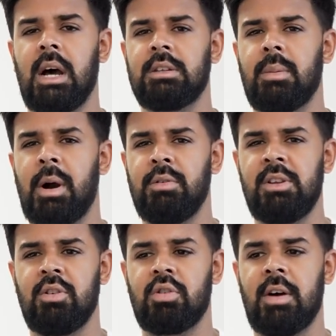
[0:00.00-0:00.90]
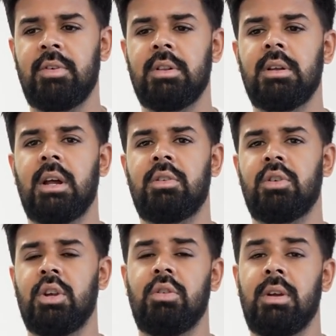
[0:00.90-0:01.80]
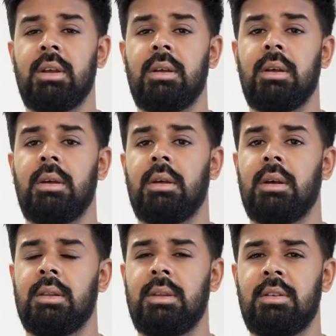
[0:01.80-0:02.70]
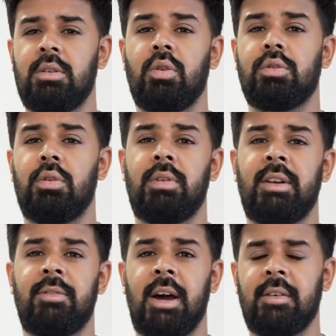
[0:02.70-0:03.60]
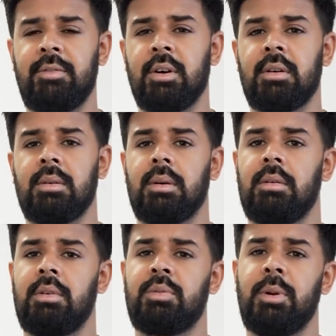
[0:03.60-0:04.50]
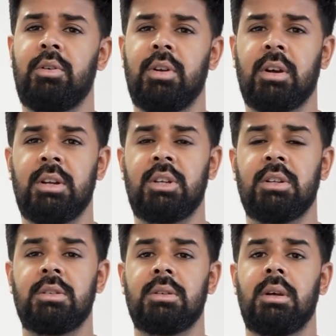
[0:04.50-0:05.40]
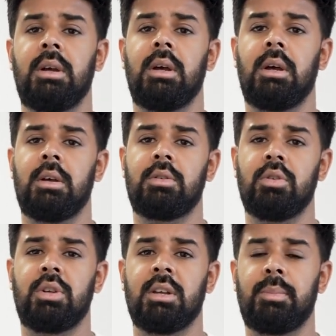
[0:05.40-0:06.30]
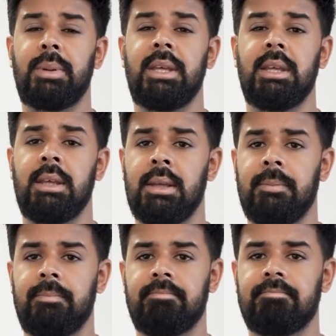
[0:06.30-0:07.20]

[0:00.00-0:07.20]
Ask about recent travel and surgery. This is also a red flag for respiratory conditions such as PE.